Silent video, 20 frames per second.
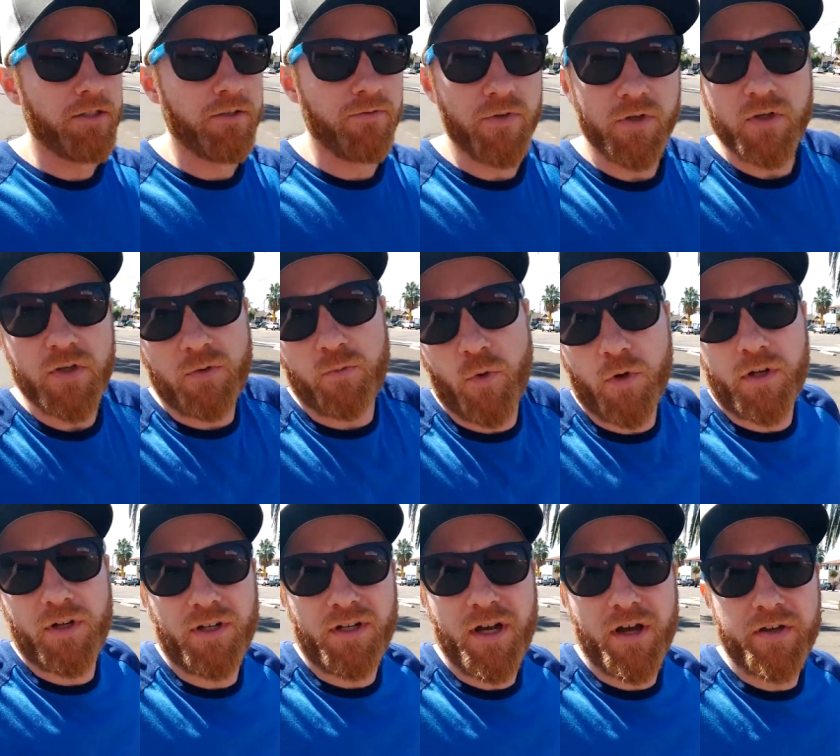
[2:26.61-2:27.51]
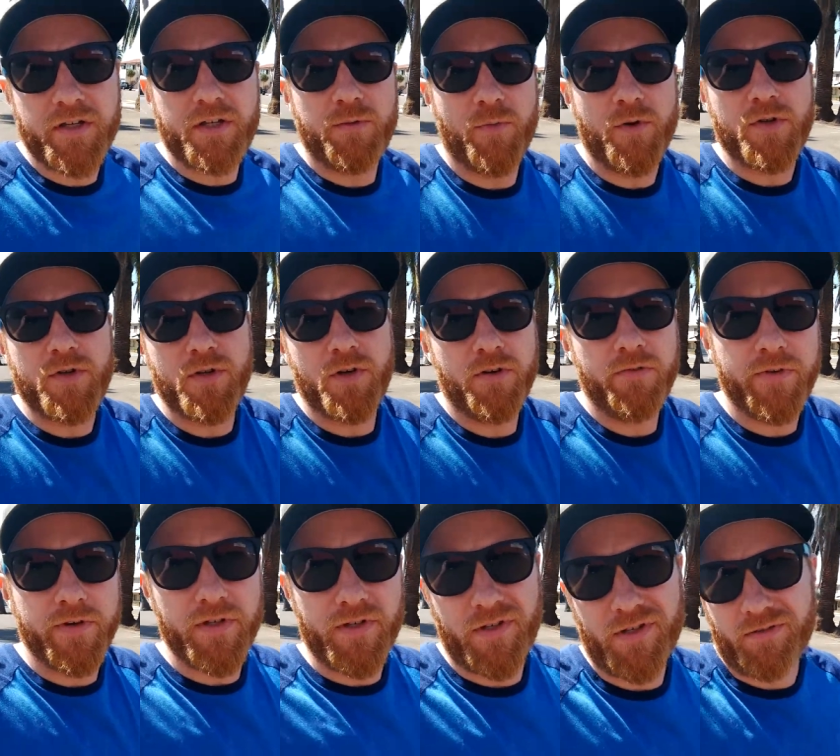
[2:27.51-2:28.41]
if you just work in customer
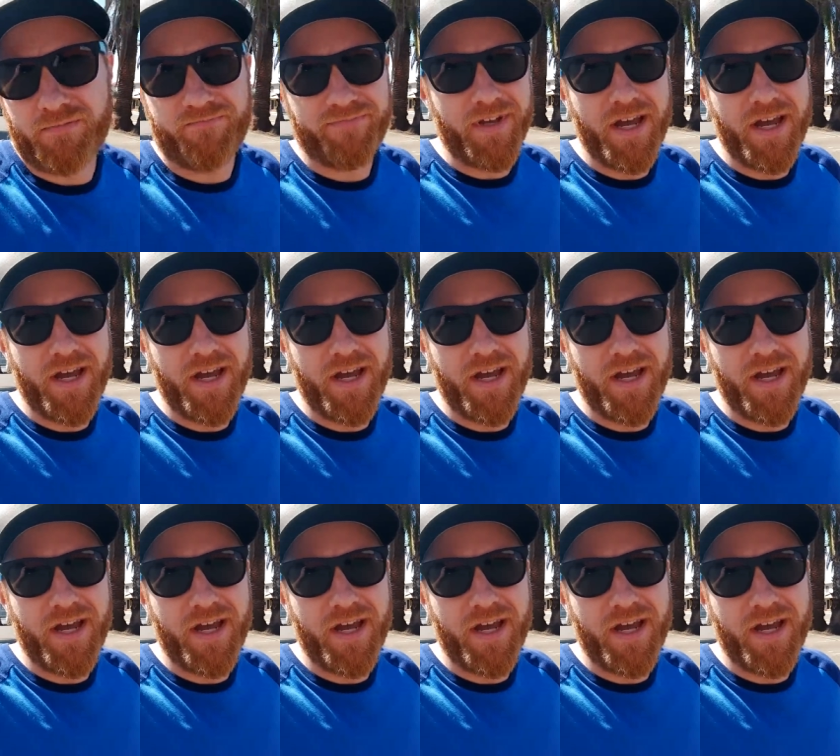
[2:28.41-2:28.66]
service,